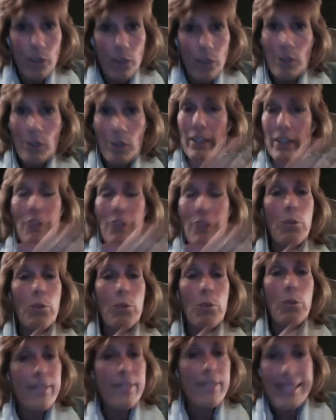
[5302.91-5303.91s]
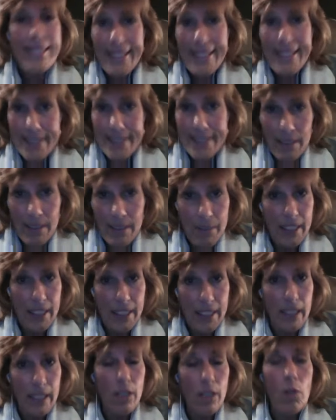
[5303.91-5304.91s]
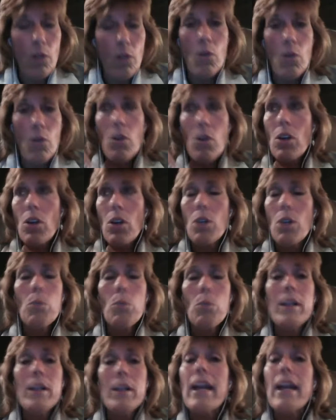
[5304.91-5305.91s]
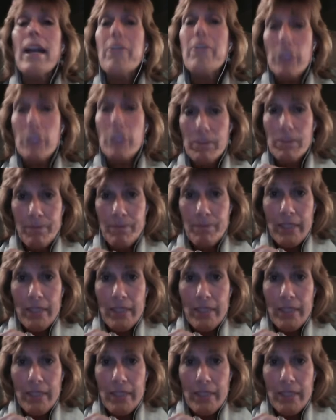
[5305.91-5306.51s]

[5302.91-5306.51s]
or another way of saying something or whatever.